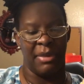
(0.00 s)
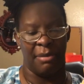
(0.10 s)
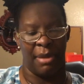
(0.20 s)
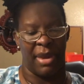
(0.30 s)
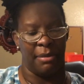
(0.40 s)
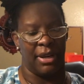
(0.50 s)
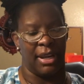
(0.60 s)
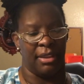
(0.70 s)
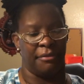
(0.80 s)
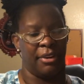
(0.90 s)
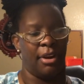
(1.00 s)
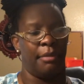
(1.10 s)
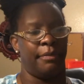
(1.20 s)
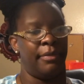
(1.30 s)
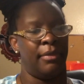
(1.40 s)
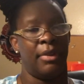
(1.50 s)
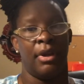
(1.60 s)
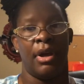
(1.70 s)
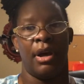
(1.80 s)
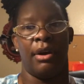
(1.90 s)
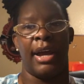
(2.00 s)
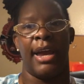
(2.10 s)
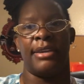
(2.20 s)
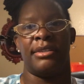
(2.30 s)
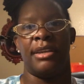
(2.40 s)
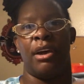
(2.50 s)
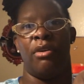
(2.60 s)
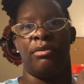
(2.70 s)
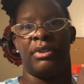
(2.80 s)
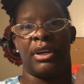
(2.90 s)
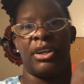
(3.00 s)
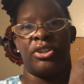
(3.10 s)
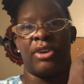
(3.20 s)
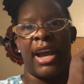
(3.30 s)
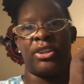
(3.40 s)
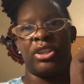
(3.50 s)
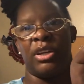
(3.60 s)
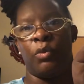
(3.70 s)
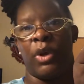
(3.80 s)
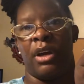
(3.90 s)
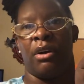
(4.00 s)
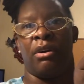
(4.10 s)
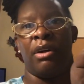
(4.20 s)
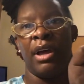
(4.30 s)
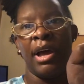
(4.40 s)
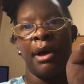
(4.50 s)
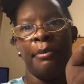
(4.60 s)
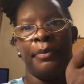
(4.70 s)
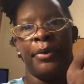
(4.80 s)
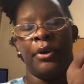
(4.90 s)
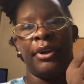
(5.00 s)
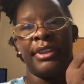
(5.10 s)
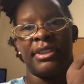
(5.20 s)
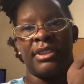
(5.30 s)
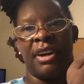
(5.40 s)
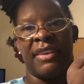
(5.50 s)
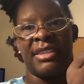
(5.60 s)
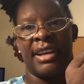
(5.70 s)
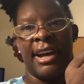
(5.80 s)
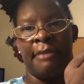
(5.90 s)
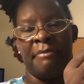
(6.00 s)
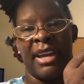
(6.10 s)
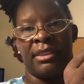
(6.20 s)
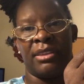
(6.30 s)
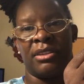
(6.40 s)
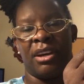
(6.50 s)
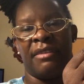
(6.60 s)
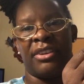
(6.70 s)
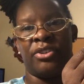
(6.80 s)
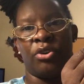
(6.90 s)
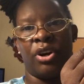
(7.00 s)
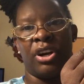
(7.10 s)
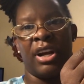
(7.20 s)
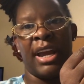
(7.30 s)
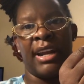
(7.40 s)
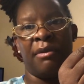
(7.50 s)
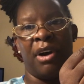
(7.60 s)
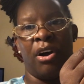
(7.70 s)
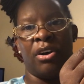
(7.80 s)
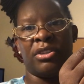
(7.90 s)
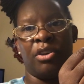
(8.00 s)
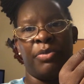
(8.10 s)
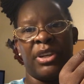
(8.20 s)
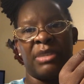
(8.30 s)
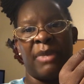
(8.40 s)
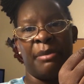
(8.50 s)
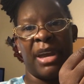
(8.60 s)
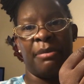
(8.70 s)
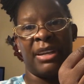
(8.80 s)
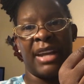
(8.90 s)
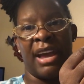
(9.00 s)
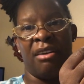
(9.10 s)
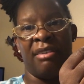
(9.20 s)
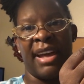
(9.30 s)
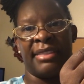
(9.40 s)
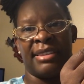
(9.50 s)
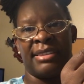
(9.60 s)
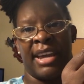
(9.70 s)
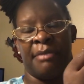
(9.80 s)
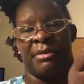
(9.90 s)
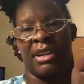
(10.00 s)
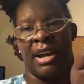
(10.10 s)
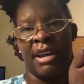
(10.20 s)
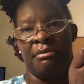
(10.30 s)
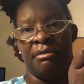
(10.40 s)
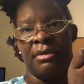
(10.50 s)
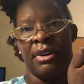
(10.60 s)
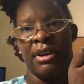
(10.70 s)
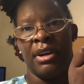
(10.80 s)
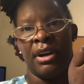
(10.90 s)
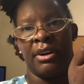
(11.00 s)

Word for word: Hold on, let me get my baby together for y'all. Okay, so the contraction will pull the cervix up, make the cervix shorter, and it will also push my baby down at the same time.